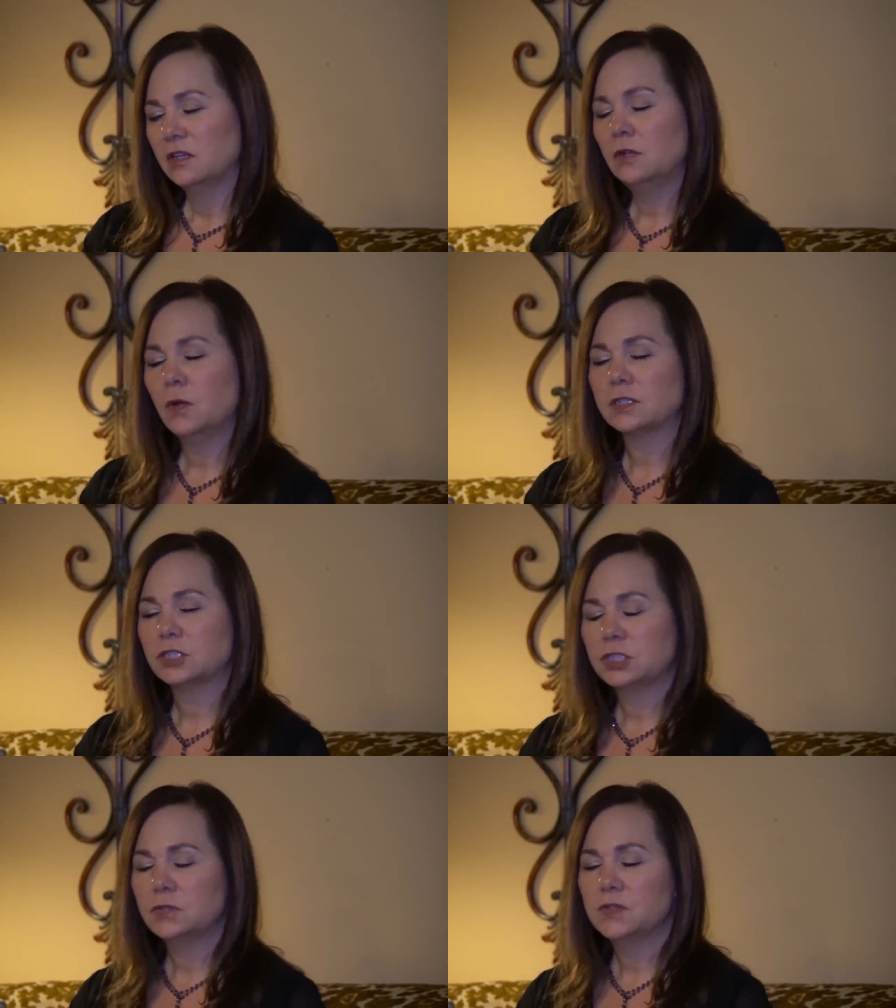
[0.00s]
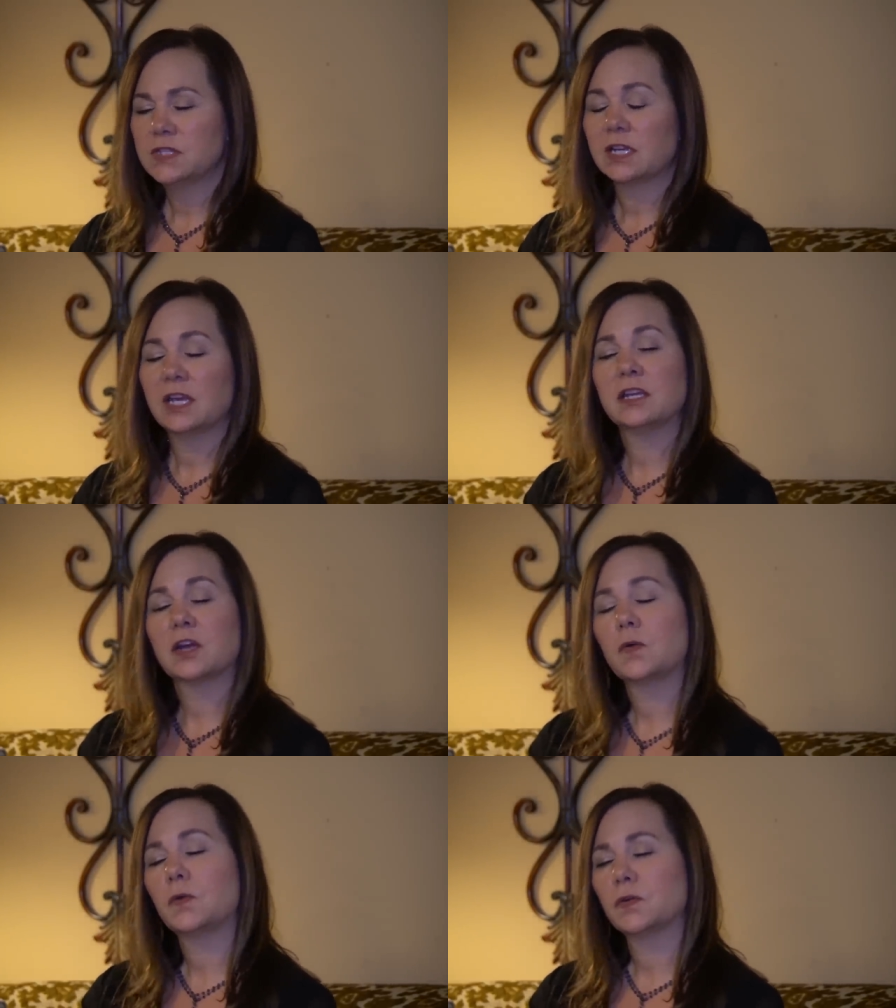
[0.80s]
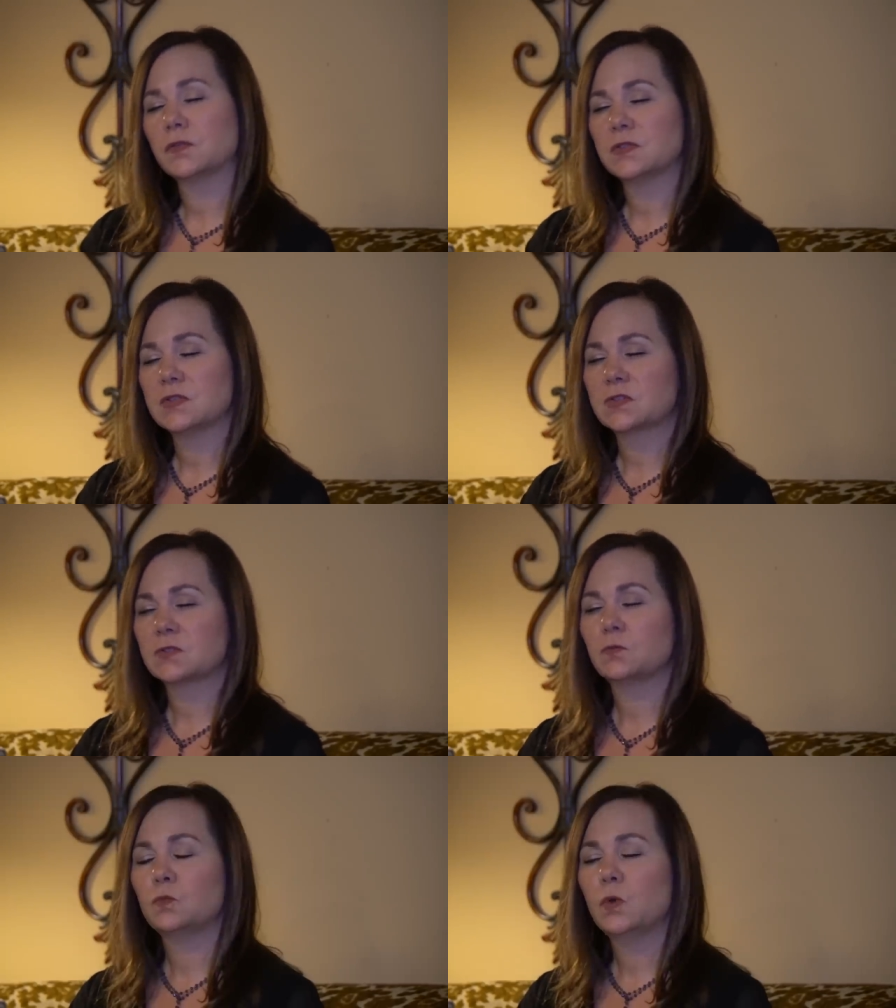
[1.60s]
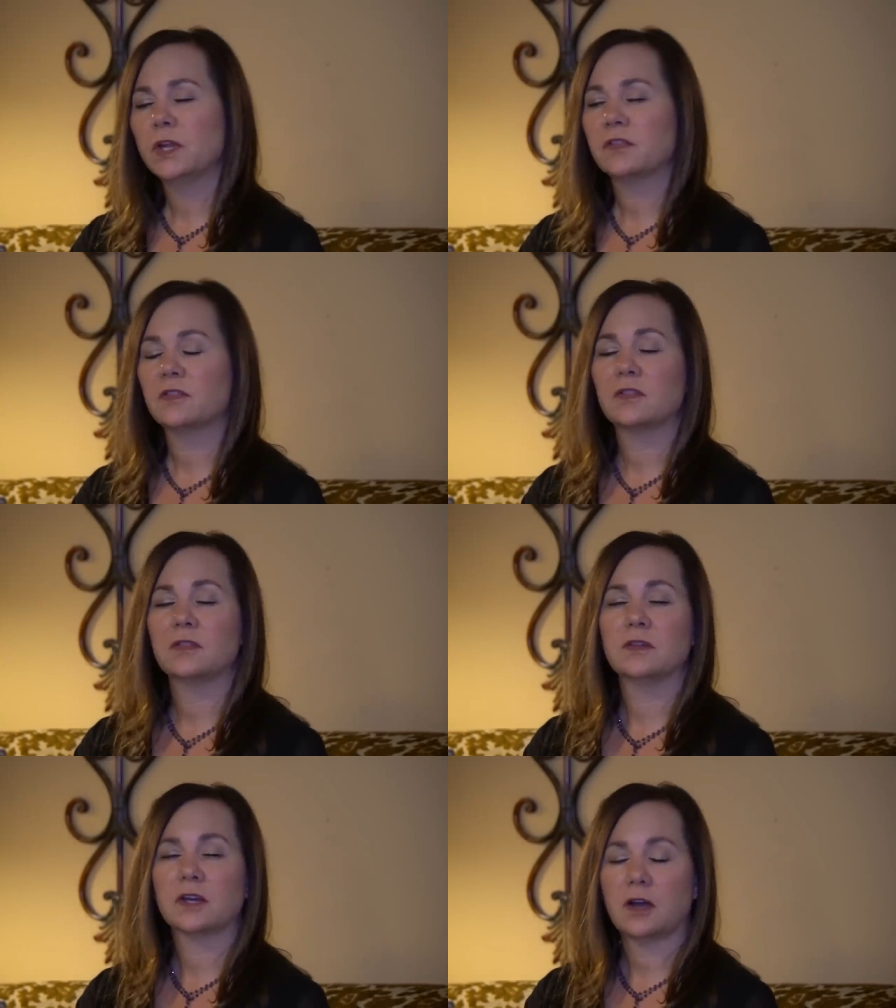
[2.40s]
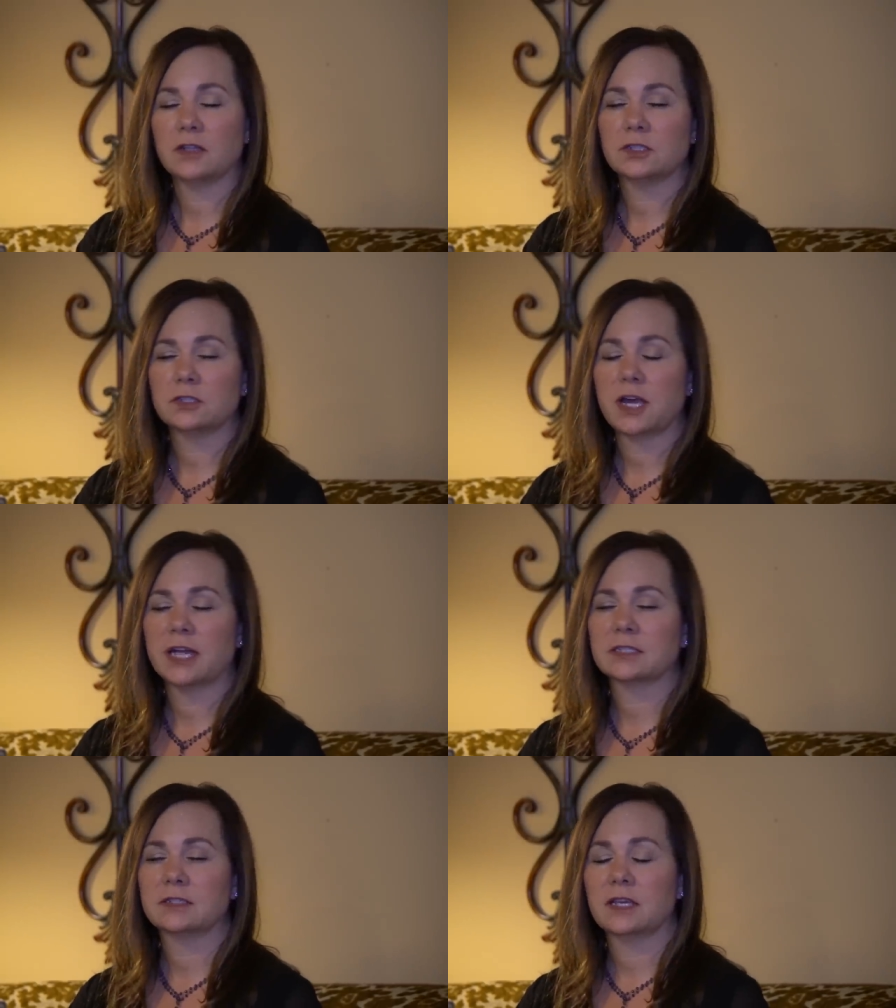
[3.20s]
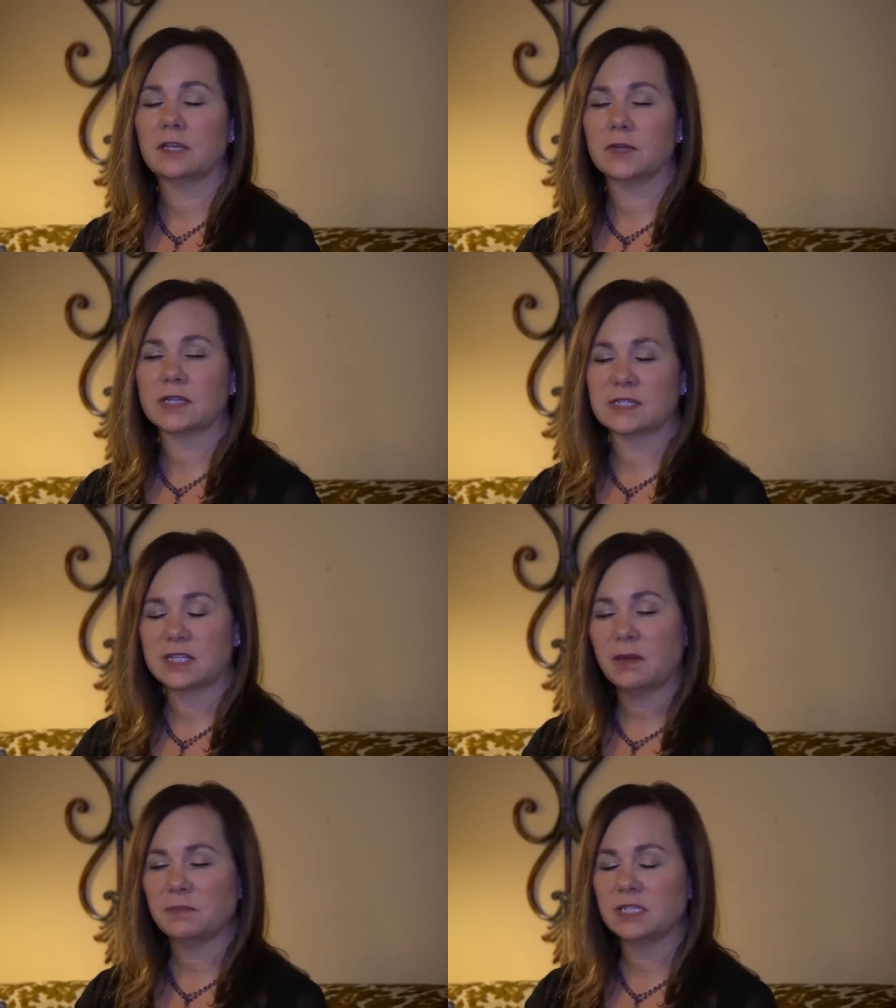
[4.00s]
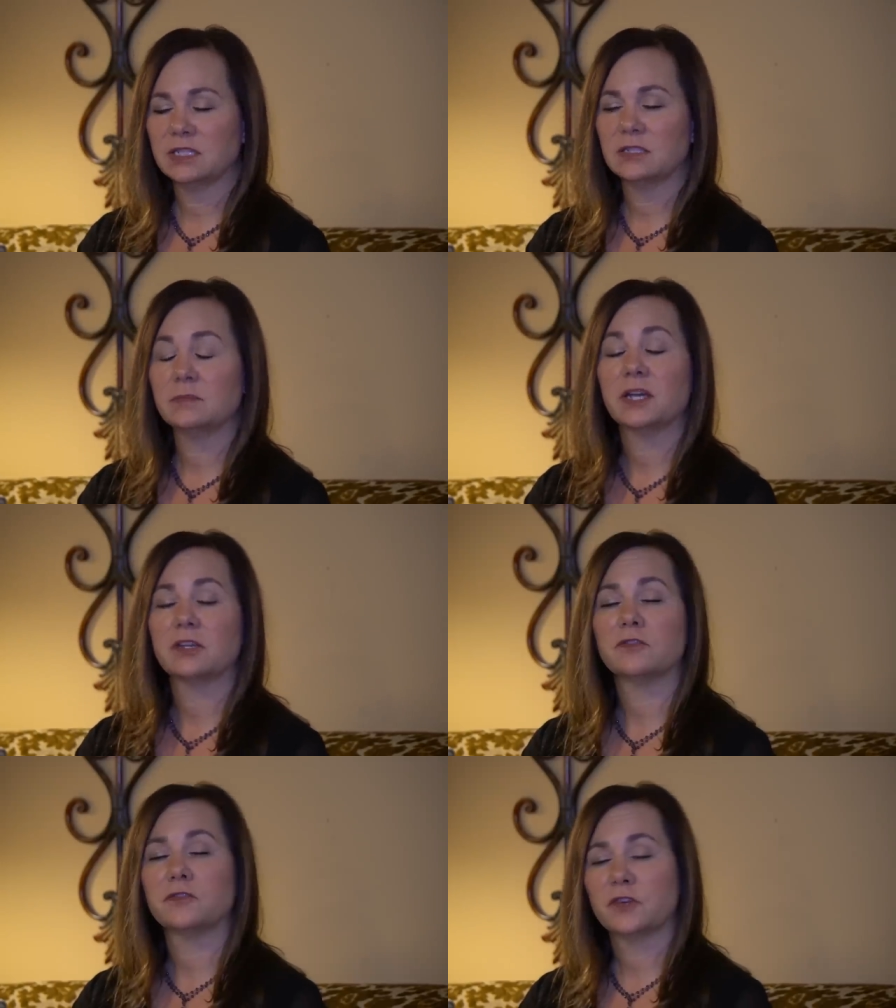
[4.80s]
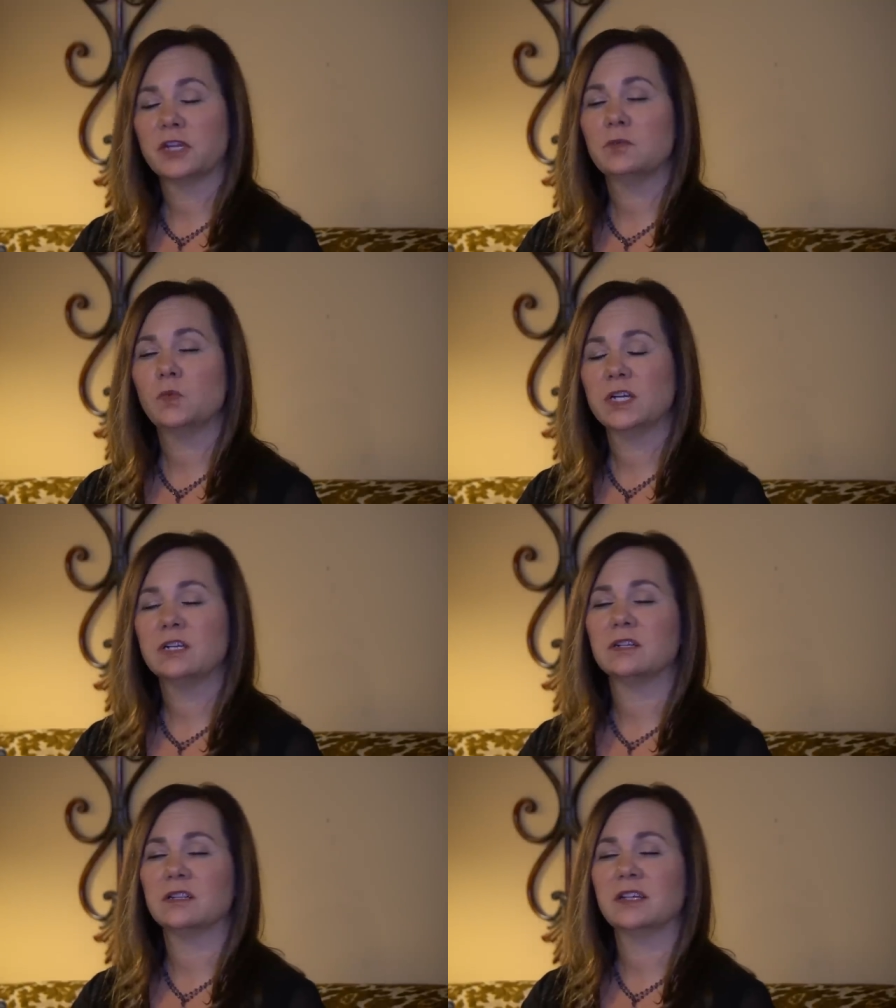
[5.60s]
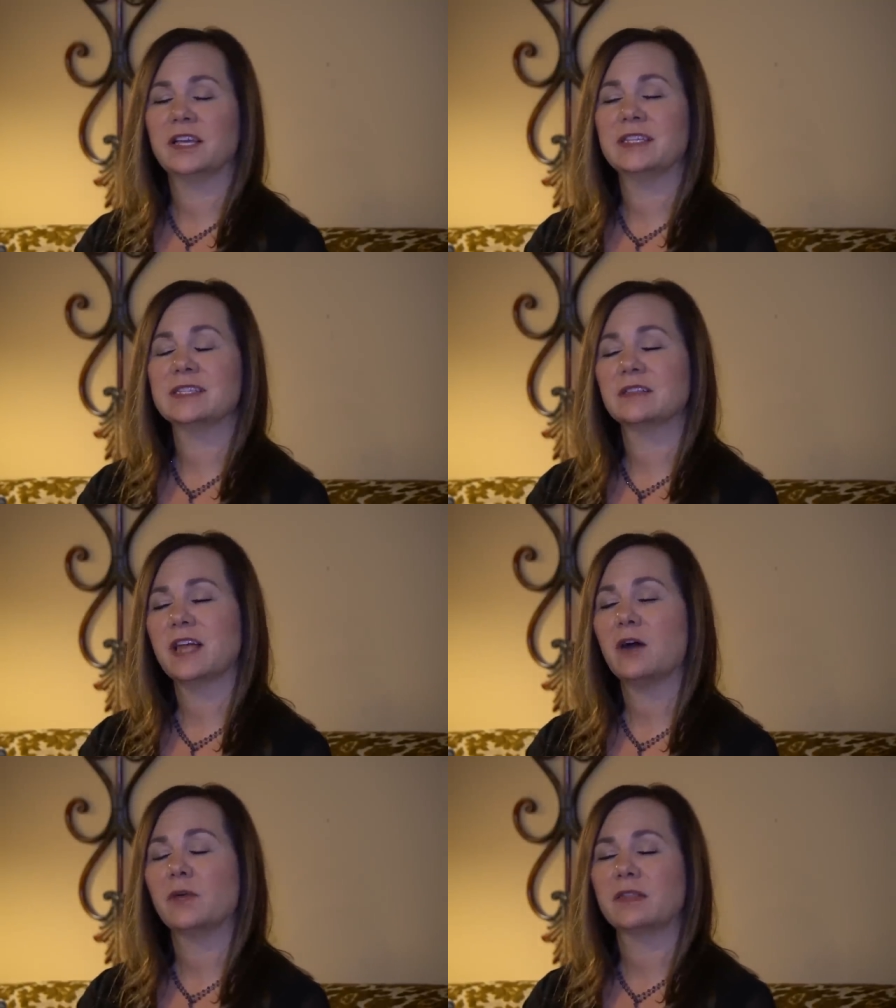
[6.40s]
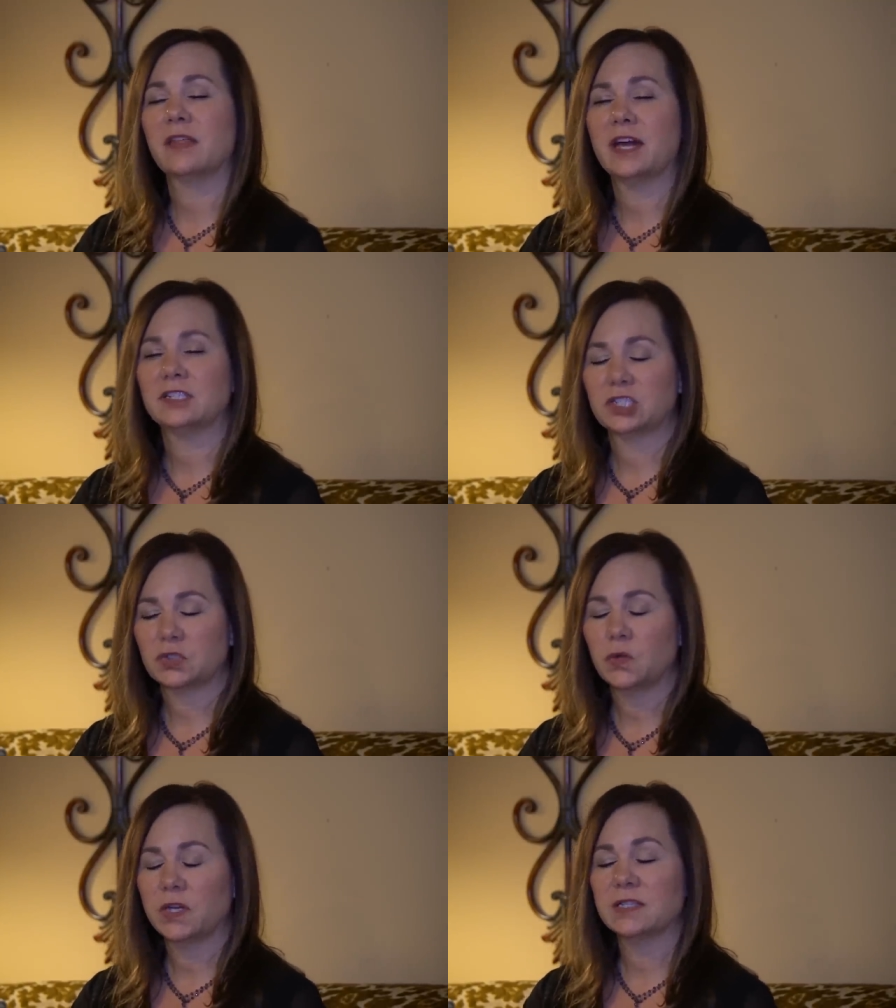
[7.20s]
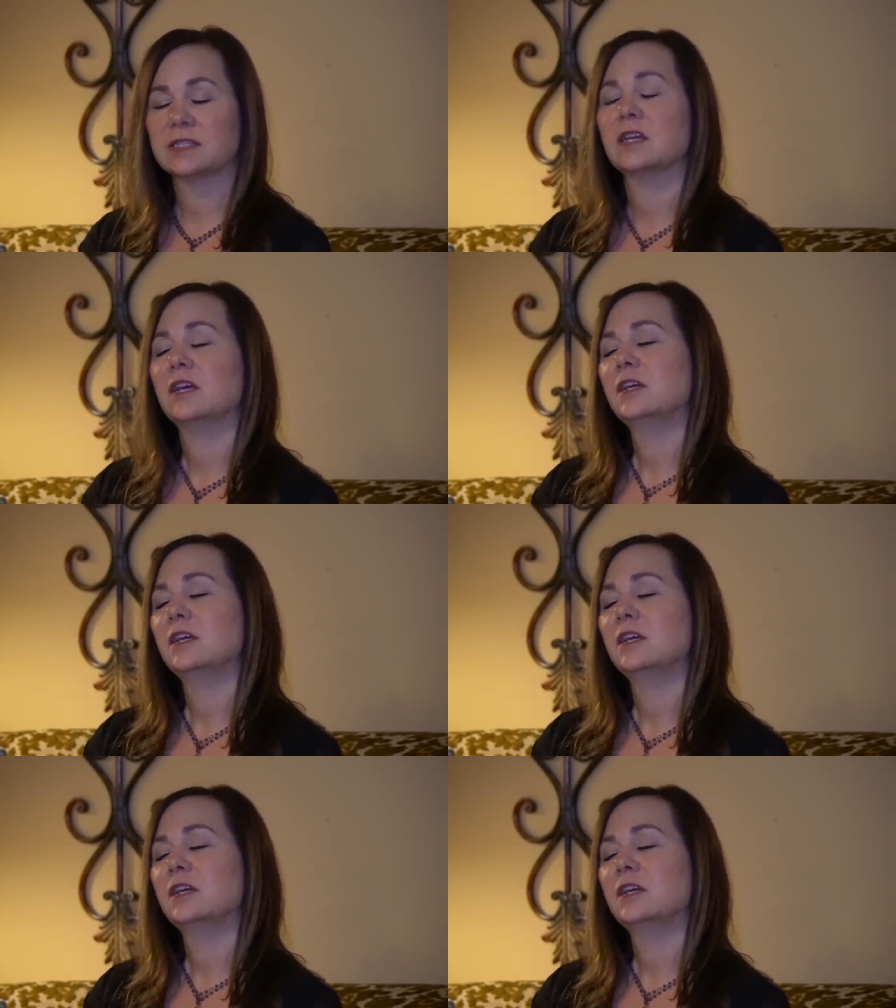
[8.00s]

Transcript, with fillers: you are choosing in accordance with the contract that you accepted, but your free will is allowing that choice